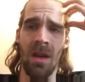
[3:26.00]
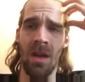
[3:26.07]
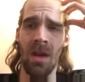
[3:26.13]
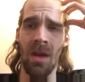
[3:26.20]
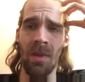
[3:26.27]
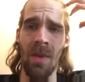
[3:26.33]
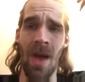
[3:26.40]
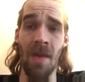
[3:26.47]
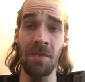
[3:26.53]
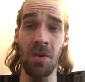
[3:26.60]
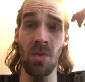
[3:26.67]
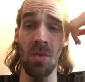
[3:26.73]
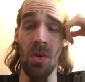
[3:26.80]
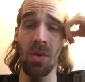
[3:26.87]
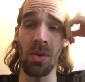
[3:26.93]

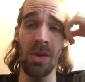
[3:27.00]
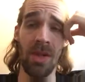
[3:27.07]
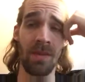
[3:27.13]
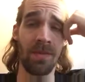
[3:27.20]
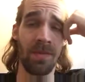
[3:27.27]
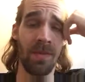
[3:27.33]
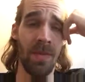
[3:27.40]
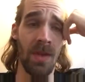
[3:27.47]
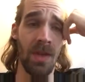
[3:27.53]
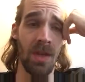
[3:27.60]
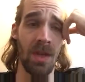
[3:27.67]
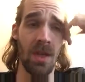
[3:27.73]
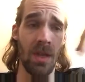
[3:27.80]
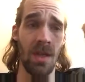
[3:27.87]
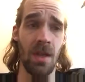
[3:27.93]
After rolling
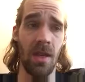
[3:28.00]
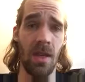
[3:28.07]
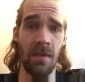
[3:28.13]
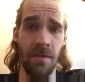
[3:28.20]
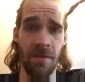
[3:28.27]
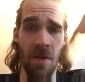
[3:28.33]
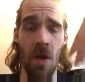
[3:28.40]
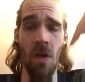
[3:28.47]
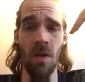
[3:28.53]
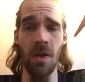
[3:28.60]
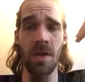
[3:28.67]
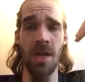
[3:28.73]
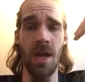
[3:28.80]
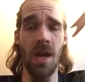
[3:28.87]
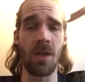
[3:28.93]
and
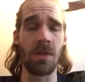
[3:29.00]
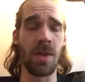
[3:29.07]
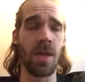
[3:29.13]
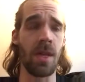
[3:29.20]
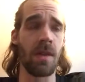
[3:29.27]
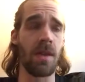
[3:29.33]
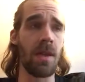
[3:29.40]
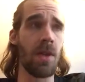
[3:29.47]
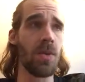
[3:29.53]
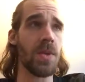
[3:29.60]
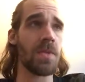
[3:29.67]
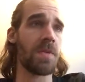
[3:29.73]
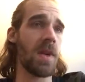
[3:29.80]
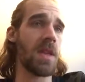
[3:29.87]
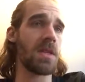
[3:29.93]
falling down, and it
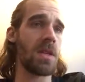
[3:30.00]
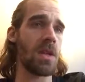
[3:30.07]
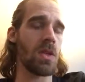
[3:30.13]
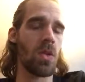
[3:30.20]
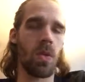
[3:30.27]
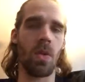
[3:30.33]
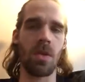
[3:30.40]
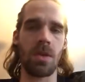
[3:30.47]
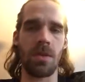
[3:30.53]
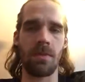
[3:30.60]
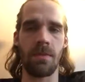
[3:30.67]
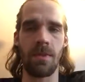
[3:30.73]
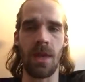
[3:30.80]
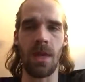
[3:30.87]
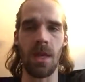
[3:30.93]
was facing towards
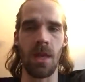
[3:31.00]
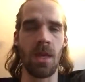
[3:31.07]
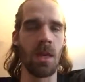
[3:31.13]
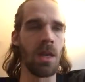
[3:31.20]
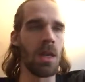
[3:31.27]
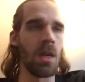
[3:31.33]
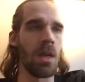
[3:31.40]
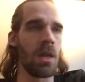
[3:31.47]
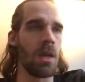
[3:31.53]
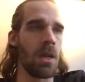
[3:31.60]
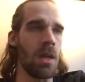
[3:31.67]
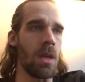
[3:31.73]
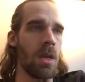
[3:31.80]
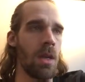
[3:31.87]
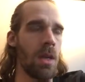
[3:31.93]
me,
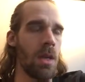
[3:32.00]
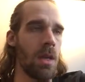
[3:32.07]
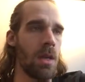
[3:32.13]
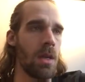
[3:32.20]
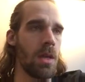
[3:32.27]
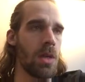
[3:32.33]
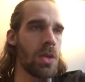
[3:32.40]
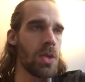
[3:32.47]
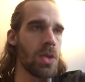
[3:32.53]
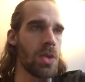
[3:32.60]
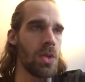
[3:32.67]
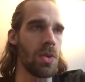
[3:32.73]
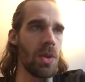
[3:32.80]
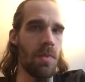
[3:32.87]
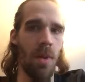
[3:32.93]

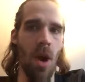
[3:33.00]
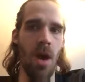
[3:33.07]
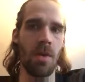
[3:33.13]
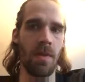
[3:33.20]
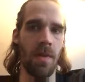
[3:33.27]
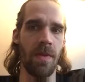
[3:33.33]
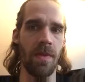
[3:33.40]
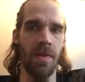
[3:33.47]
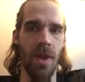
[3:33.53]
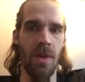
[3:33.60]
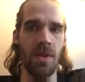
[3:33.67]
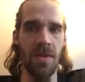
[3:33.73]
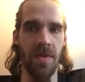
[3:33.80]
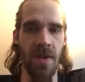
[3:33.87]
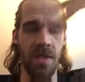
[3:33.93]
so the bottom of the
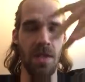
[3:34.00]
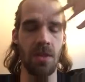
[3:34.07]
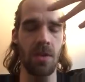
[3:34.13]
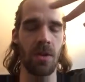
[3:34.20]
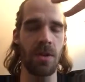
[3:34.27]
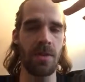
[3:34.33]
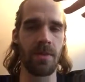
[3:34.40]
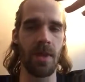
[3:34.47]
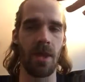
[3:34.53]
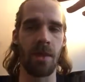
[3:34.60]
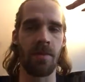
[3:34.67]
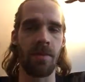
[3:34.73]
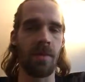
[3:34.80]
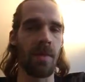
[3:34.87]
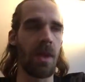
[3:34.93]
van was facing towards
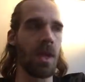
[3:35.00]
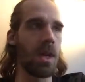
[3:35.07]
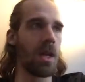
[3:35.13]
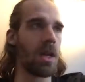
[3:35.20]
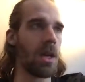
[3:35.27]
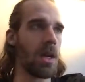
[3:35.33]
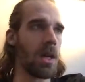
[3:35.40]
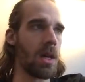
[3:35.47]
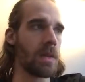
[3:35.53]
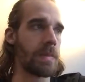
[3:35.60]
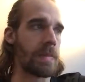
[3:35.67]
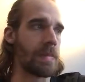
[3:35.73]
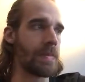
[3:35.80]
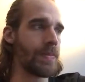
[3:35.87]
me, and I